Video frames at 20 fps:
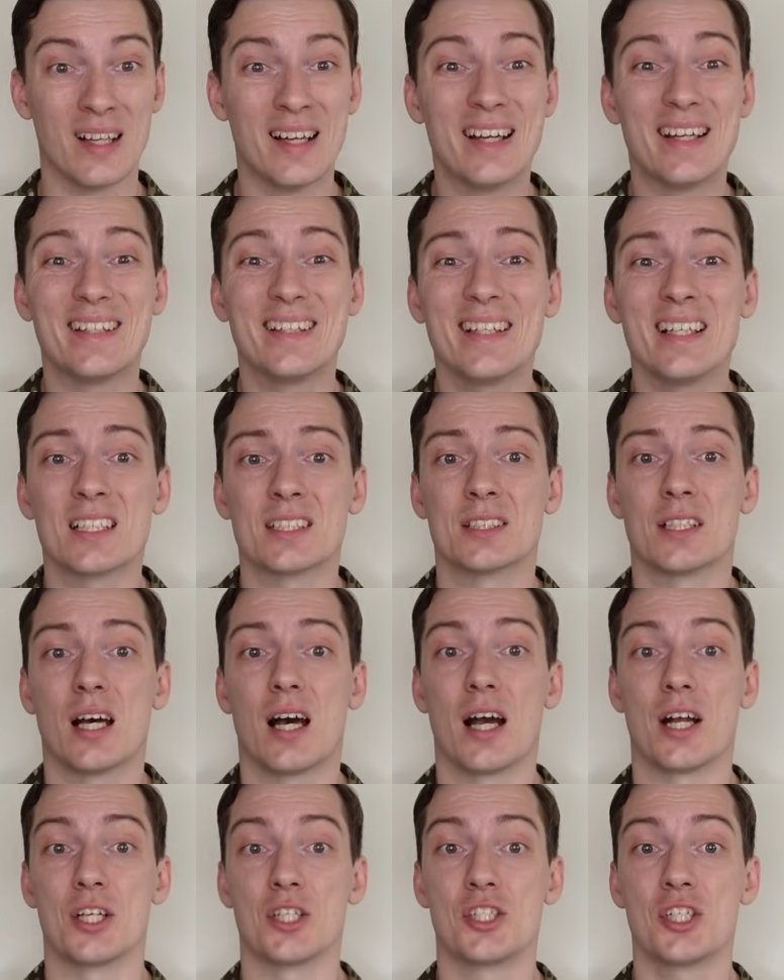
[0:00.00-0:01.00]
Yes,
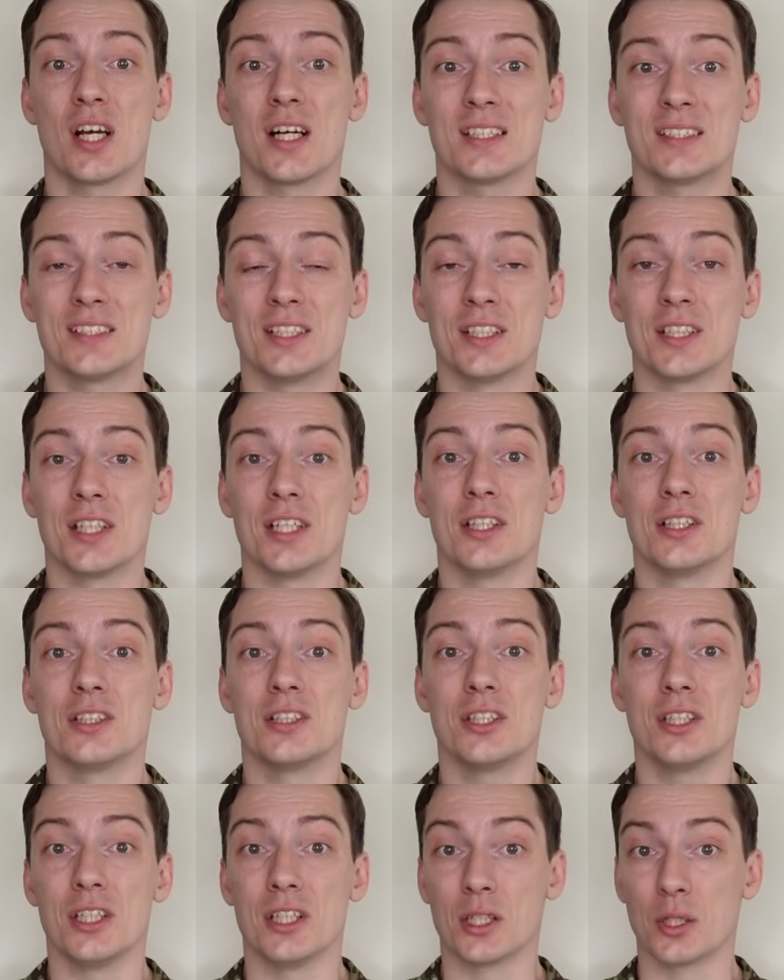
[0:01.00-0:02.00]
adjusting in
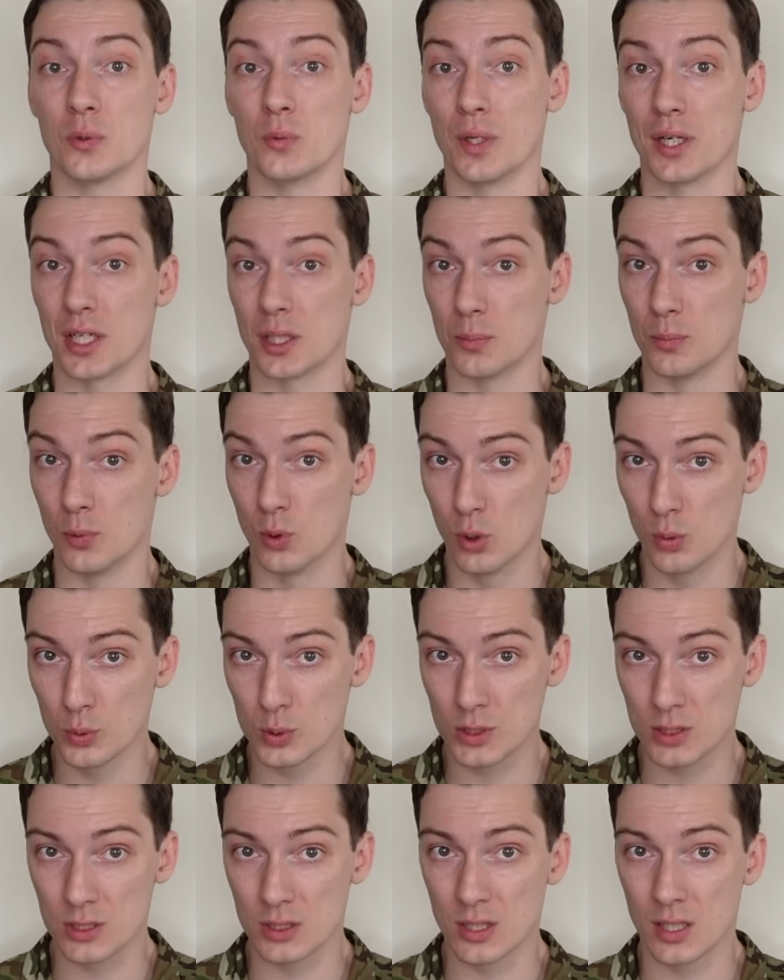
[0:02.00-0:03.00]
3 quick
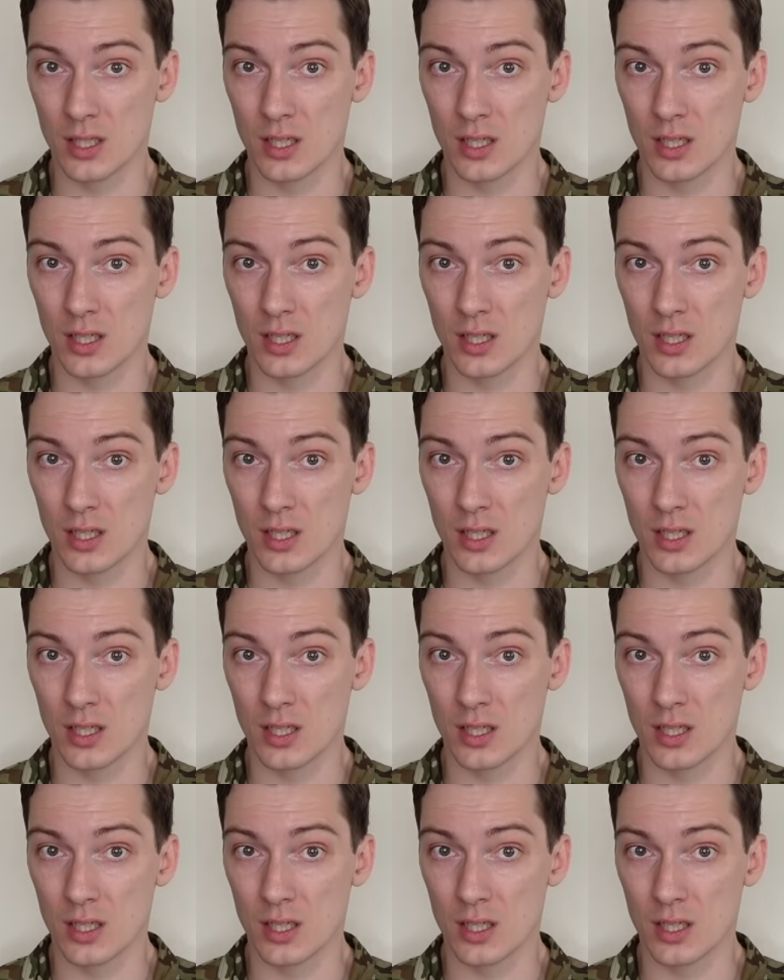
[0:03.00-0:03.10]
moves